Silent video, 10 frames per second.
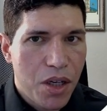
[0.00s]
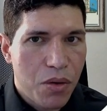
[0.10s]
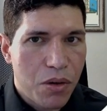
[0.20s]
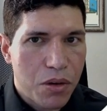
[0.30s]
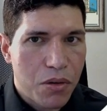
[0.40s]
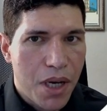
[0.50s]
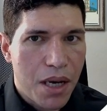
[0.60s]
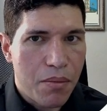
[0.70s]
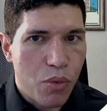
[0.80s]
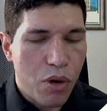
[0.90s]
will
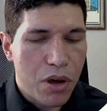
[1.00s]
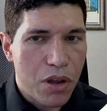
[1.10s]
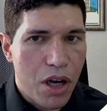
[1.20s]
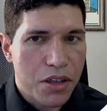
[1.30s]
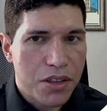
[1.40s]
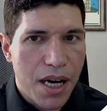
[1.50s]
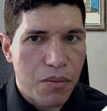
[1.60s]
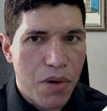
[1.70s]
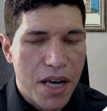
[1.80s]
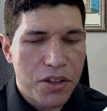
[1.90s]
create more long-term
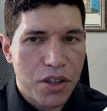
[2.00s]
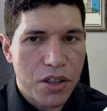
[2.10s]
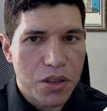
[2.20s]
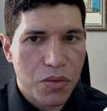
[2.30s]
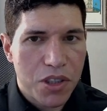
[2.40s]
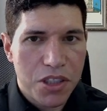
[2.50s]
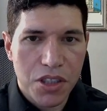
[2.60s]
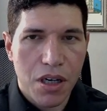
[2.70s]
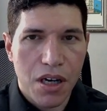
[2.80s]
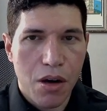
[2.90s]
renters, which has
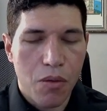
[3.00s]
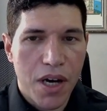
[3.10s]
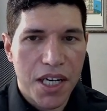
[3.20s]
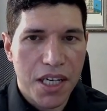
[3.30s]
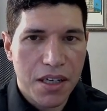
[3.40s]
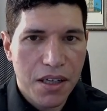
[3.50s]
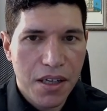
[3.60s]
already